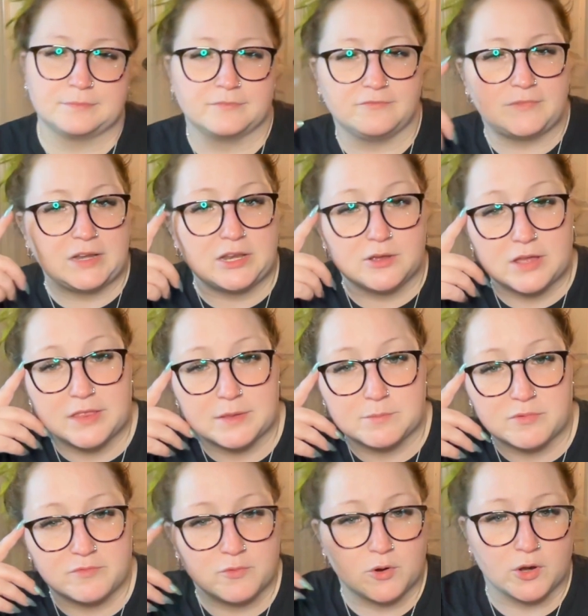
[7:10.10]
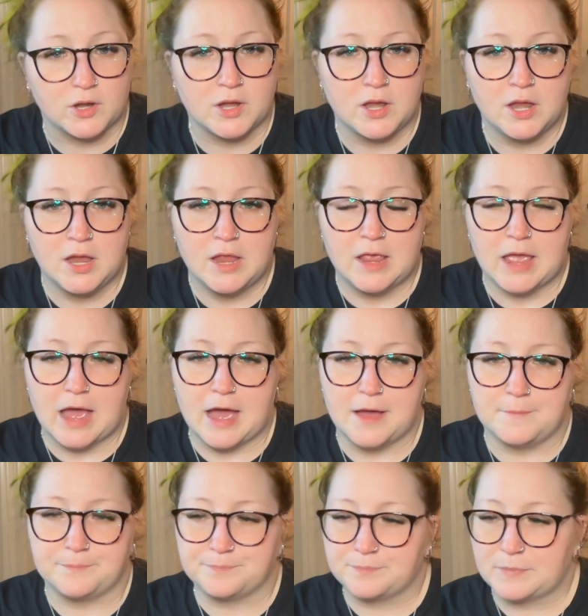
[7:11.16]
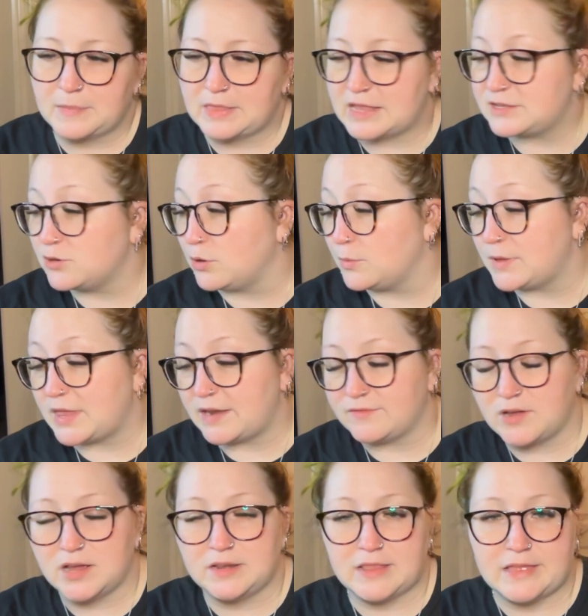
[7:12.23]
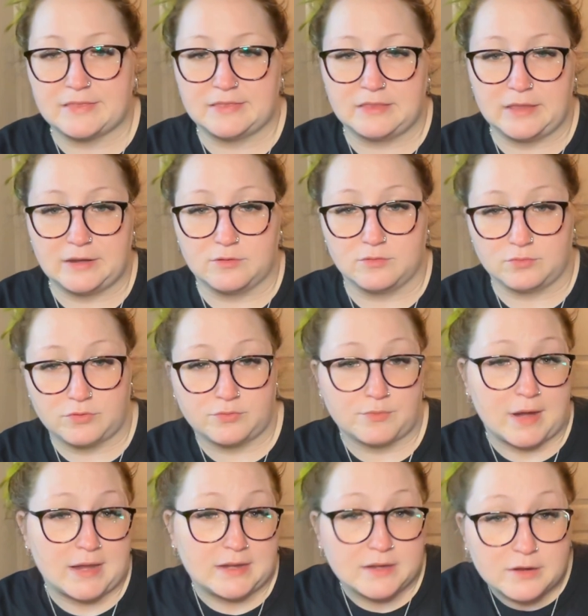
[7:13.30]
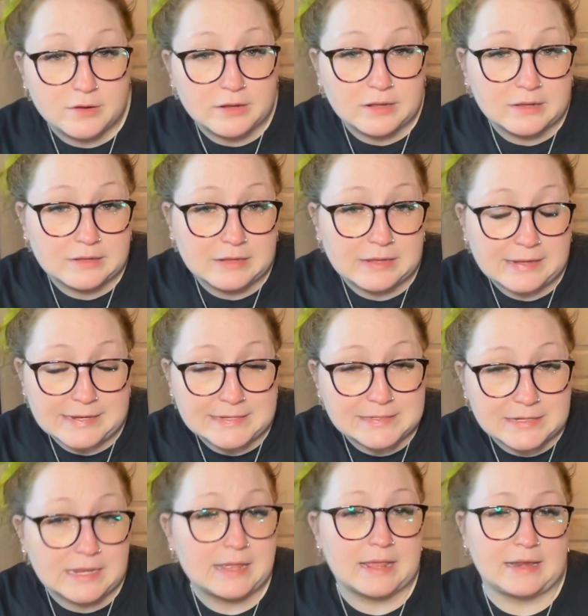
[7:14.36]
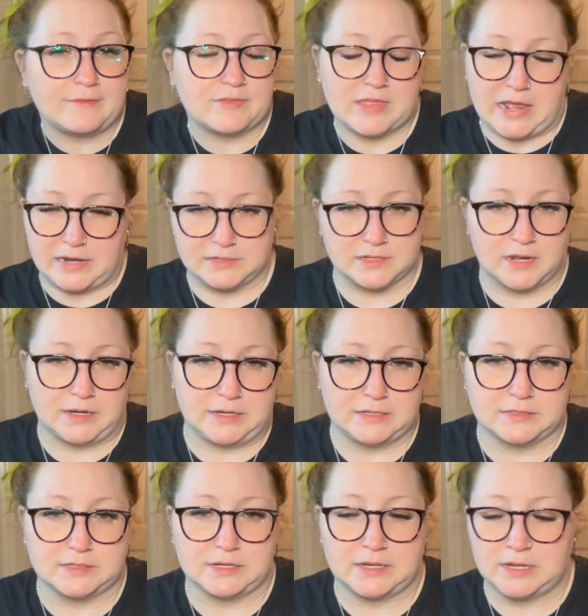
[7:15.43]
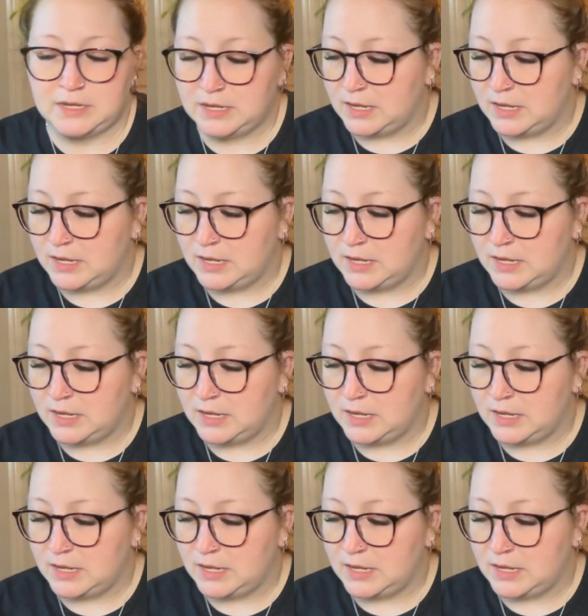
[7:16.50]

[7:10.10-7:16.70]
video, I think, before. That's the only way that I've gotten that needle threaded easily, and even that is not easily.